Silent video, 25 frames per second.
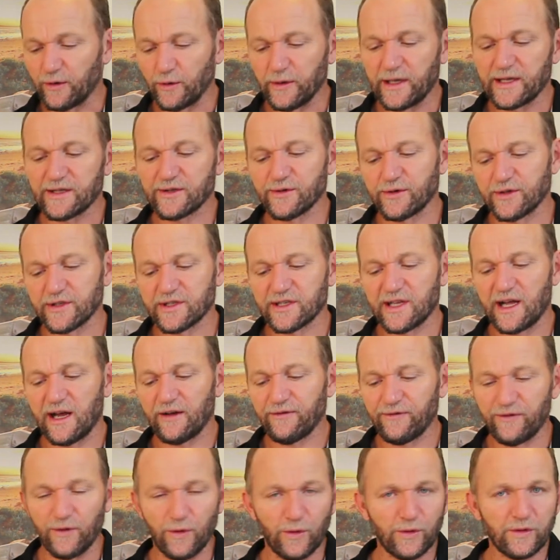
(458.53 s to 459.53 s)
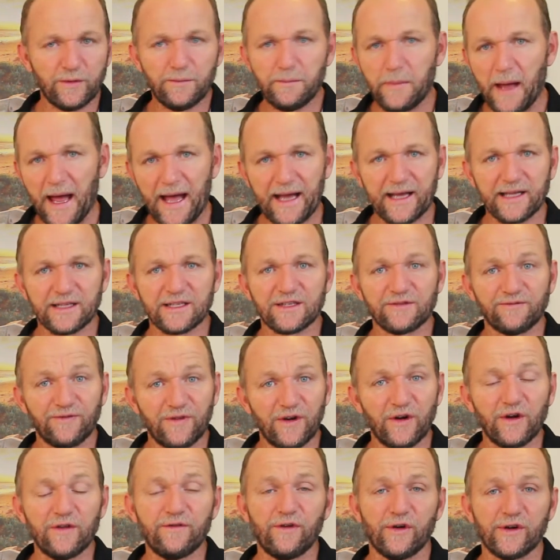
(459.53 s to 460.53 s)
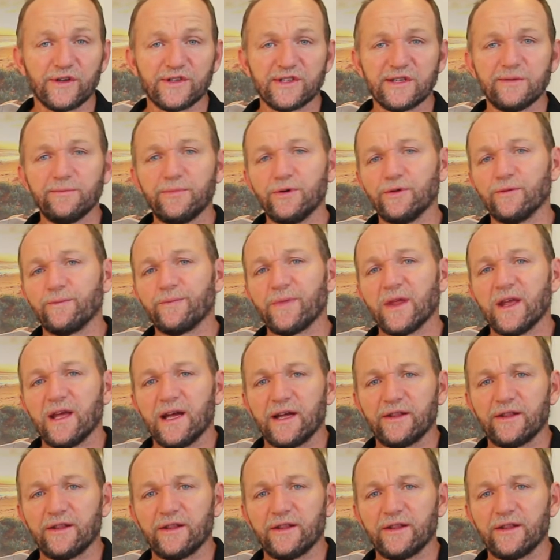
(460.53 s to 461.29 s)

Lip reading: all that sort of stuff, forward and back. It's very, very simple.